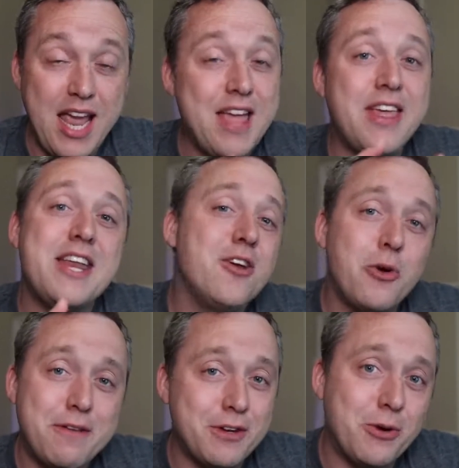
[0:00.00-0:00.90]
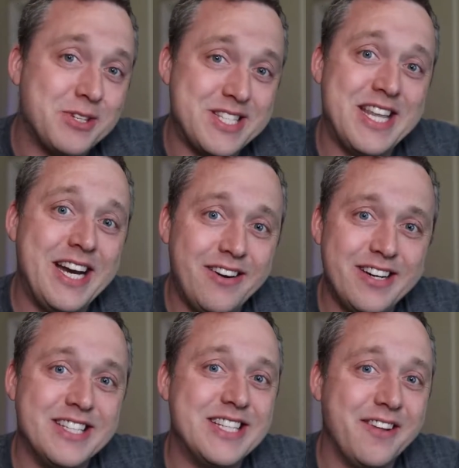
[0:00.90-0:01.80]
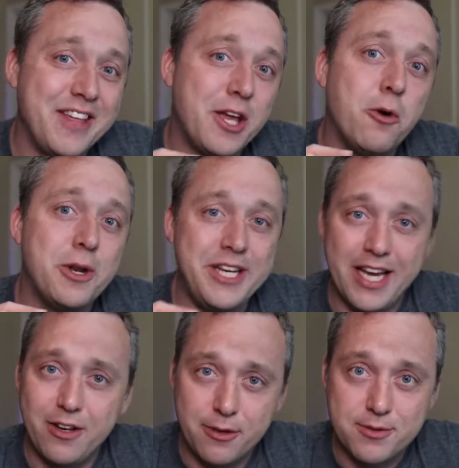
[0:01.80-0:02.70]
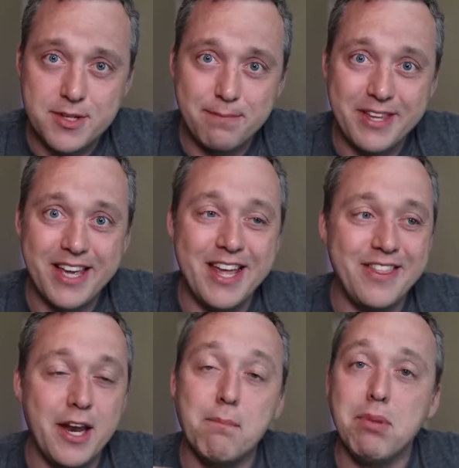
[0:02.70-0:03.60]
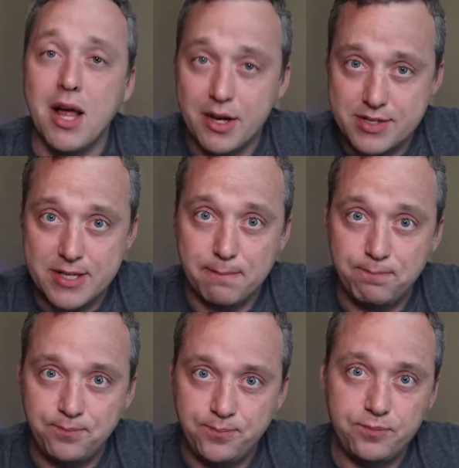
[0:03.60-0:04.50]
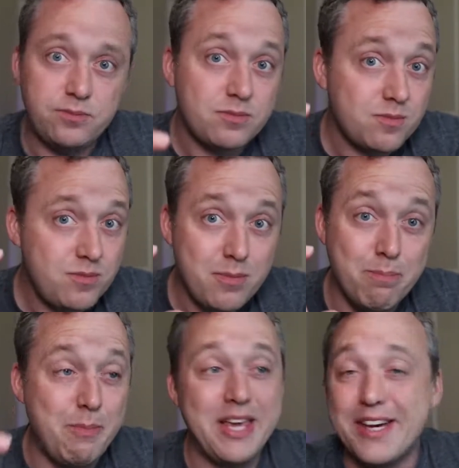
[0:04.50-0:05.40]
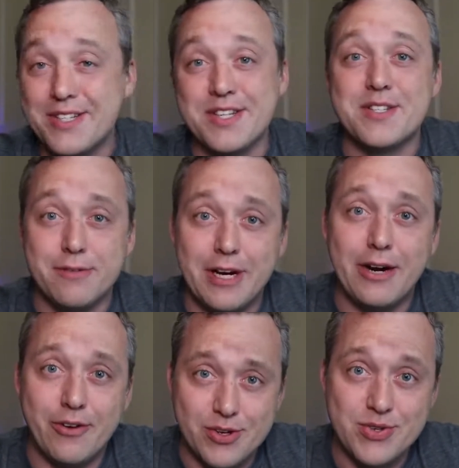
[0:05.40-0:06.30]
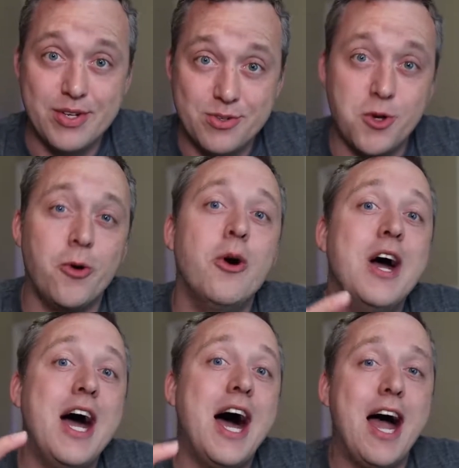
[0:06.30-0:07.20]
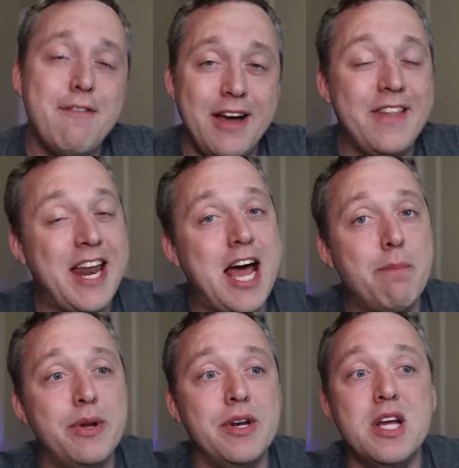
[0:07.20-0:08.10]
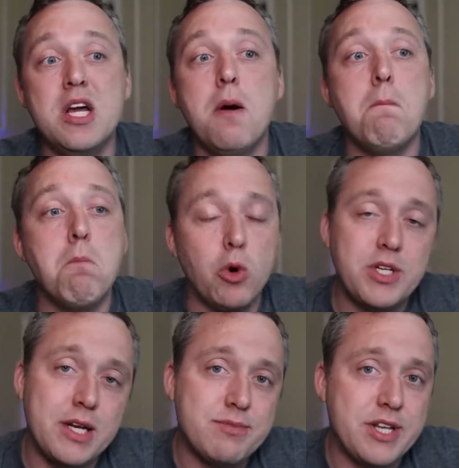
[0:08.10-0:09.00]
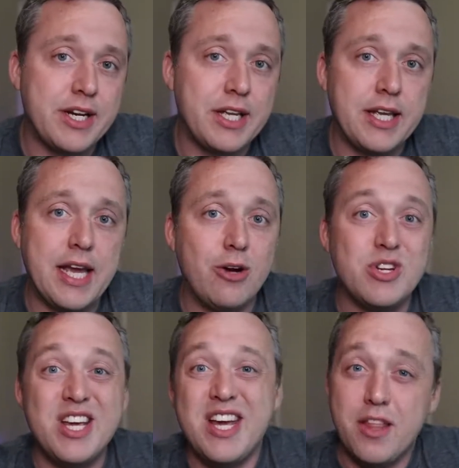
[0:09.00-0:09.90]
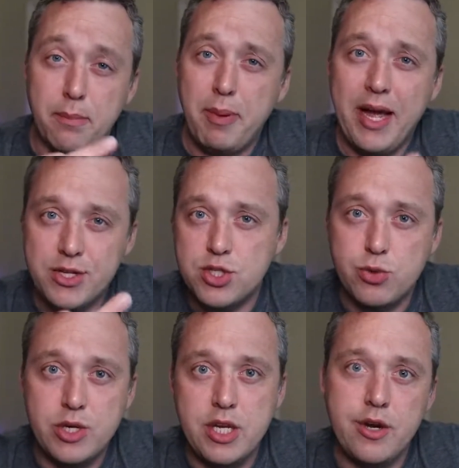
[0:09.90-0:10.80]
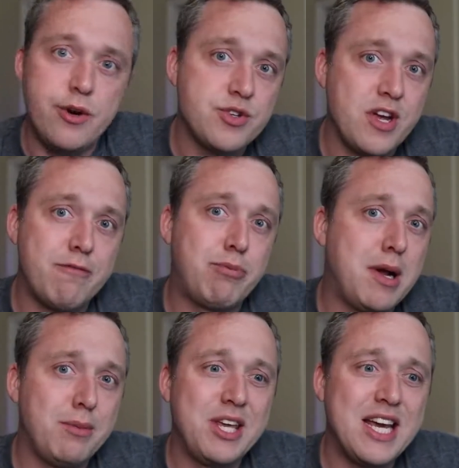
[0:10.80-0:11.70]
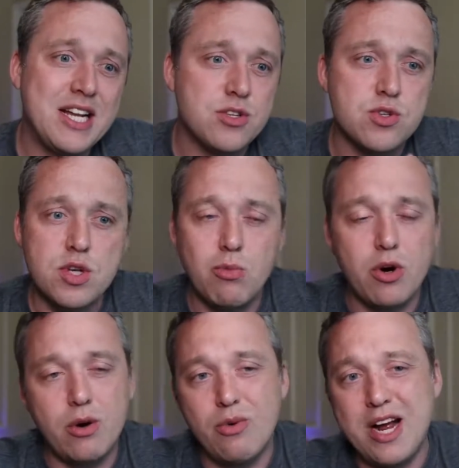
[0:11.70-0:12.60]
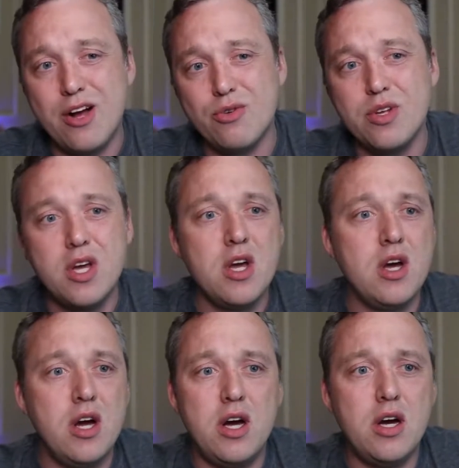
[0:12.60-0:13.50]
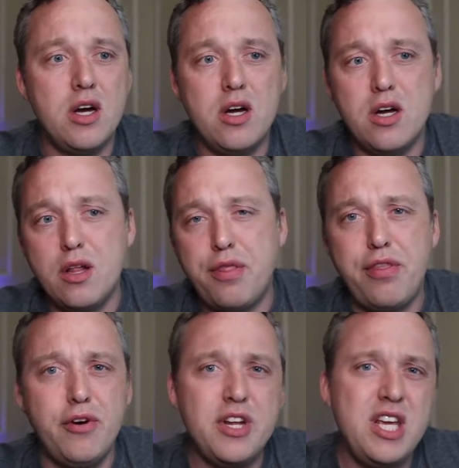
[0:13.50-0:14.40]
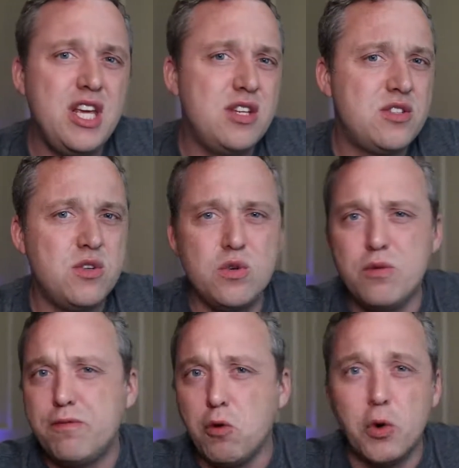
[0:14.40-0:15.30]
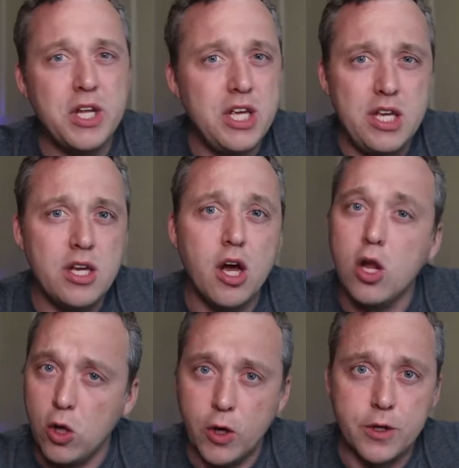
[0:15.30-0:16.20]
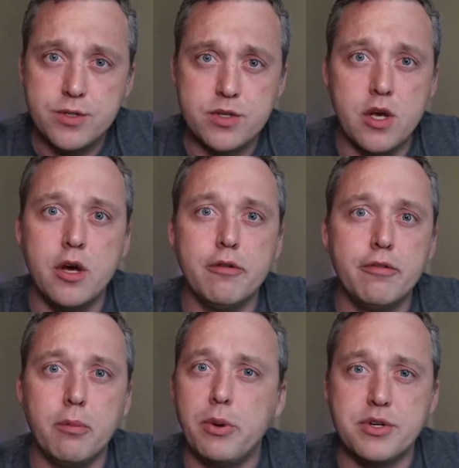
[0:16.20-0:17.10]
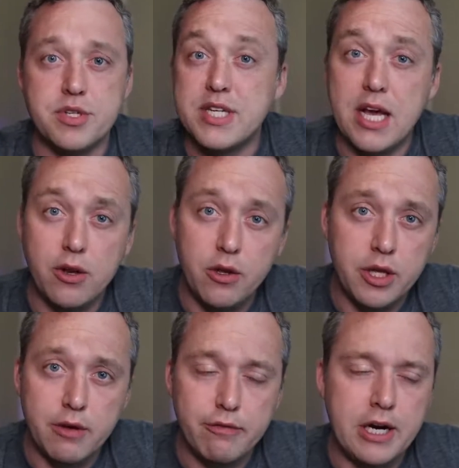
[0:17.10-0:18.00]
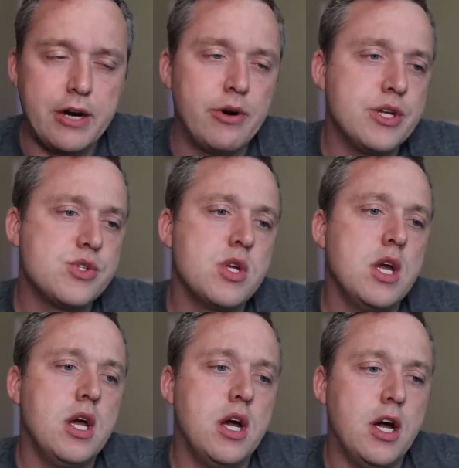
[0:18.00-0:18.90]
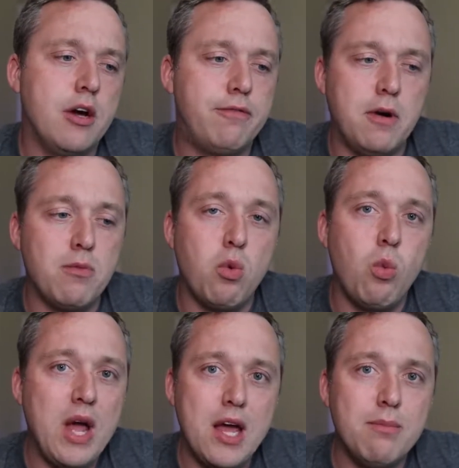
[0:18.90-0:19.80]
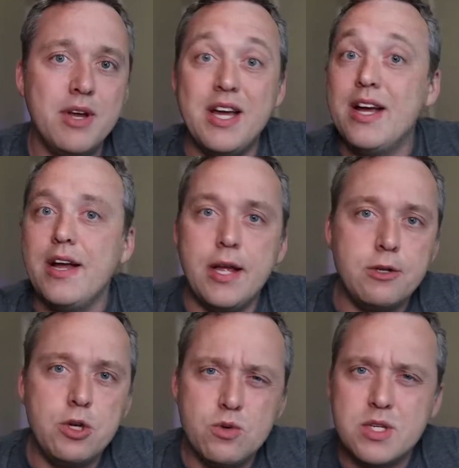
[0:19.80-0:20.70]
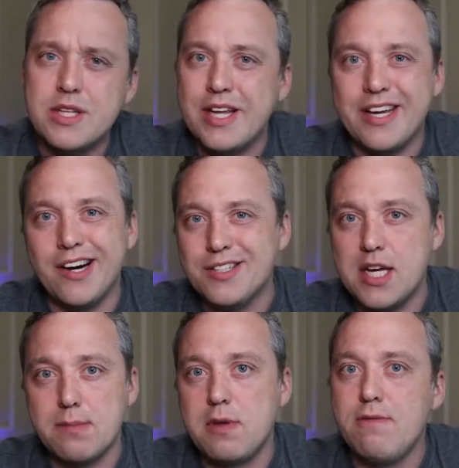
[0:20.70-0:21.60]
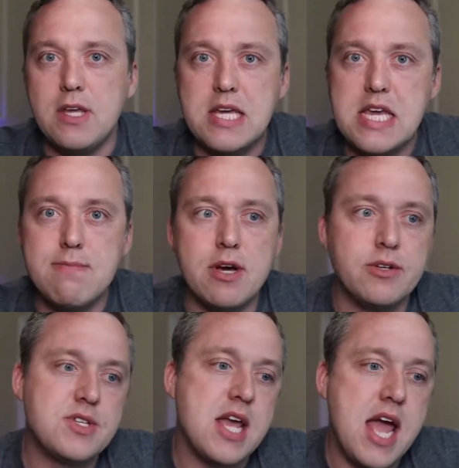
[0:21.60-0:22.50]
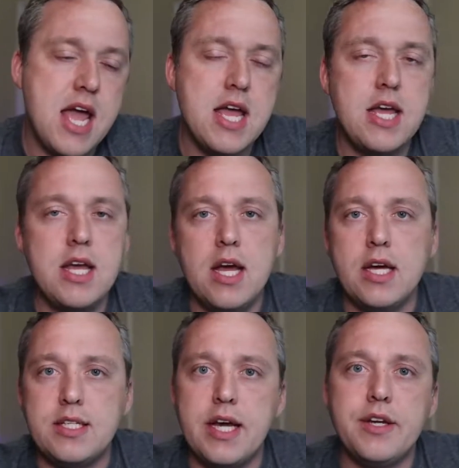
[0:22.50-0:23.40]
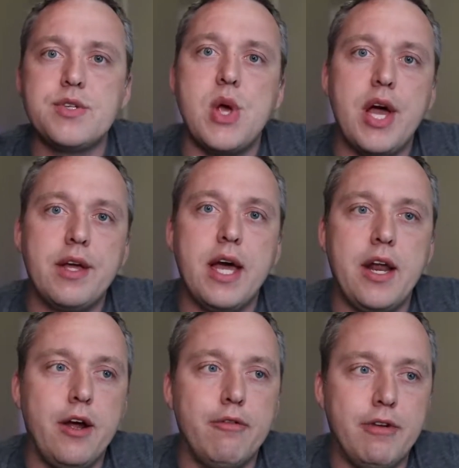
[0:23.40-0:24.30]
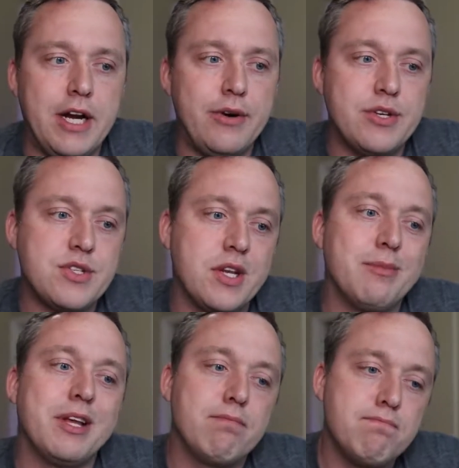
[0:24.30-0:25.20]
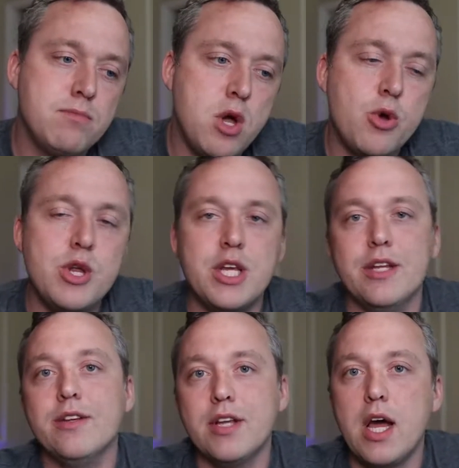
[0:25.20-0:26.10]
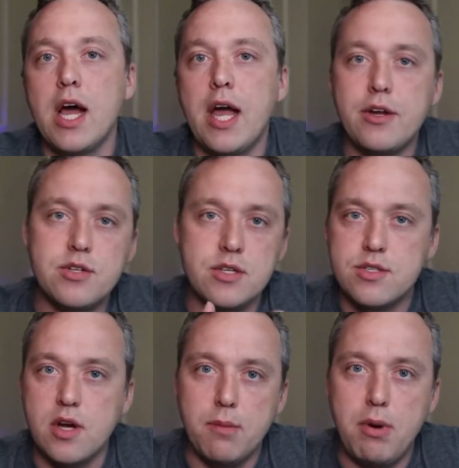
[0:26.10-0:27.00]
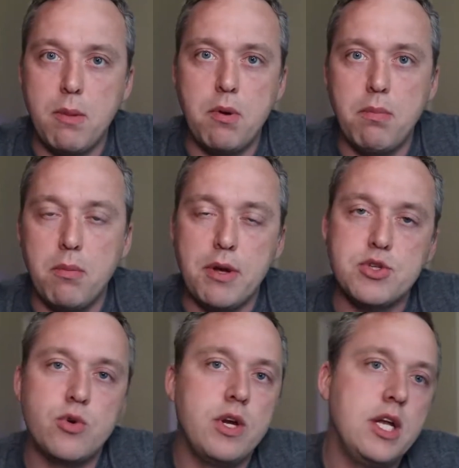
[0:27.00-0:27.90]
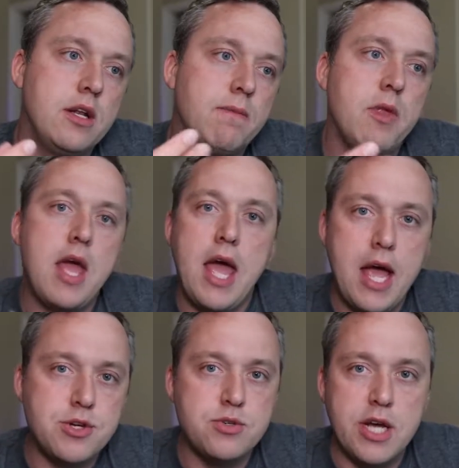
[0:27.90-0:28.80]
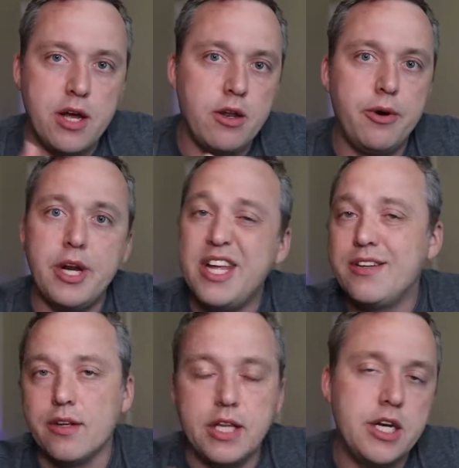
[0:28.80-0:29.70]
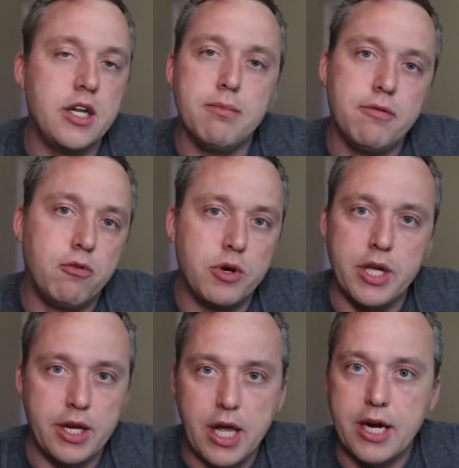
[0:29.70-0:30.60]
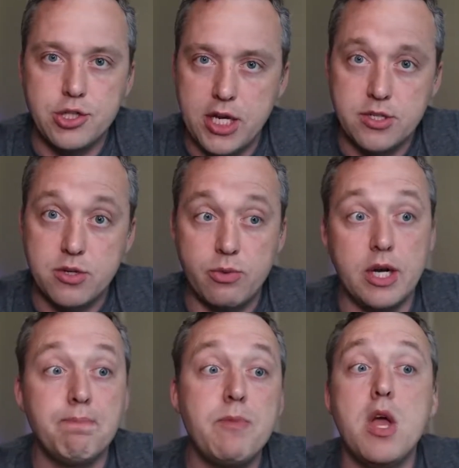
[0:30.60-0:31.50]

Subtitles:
And they don't even know it's there until they go to download something, and then it blocks them because it's a virus. So I've had that happen more times than I can count. In the past 3 years, I've probably gotten somewhere around 30 to 40 alerts of a person downloading a virus from the web. And usually they contact me via email and say, hey, Titus, I got a virus. And I'm like, no, you didn't. I actually saw it pop up on my screen. As you downloaded it, it deleted it before you got a chance to run.